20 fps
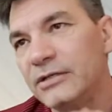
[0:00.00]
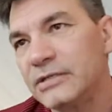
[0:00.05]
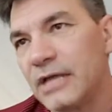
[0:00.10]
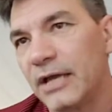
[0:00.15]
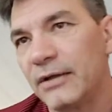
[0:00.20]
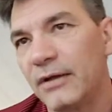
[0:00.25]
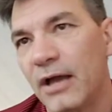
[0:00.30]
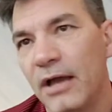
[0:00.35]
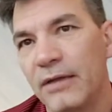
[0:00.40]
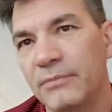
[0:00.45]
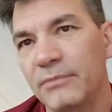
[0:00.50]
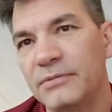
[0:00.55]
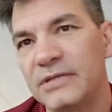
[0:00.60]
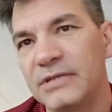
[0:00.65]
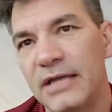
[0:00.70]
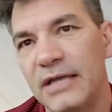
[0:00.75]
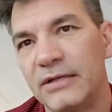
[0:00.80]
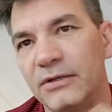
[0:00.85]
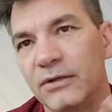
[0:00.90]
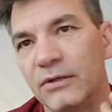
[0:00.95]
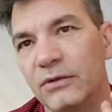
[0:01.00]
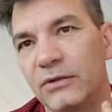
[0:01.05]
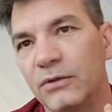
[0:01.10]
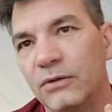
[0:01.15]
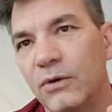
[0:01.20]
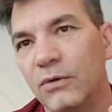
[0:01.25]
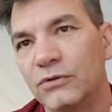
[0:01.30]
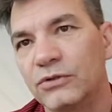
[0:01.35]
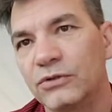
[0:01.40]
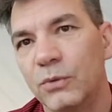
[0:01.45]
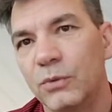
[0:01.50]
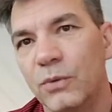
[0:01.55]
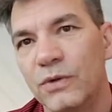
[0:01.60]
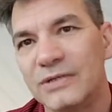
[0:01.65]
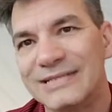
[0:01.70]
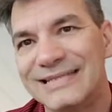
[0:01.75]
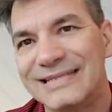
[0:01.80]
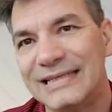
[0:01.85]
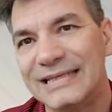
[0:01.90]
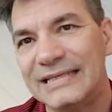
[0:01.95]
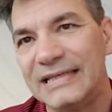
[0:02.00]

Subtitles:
I tend to go towards the